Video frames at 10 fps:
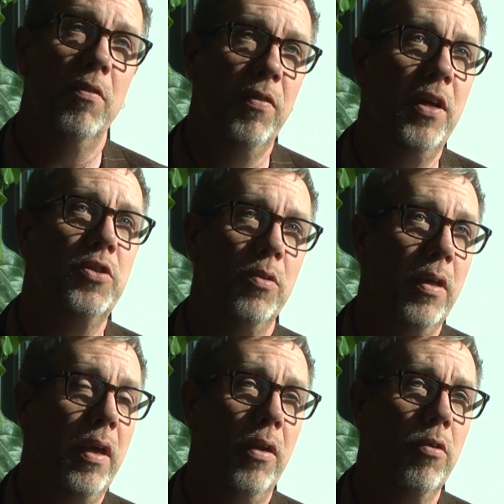
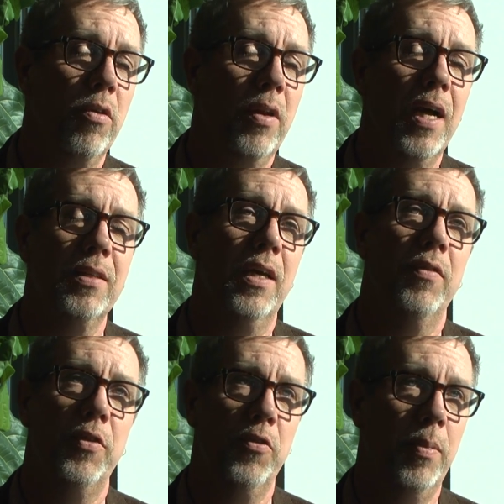Eventually, in order not to
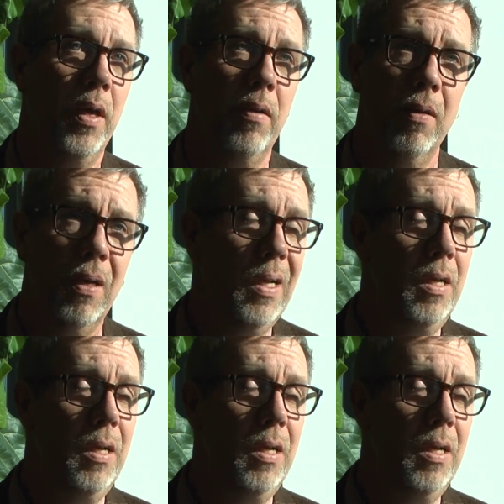have to spend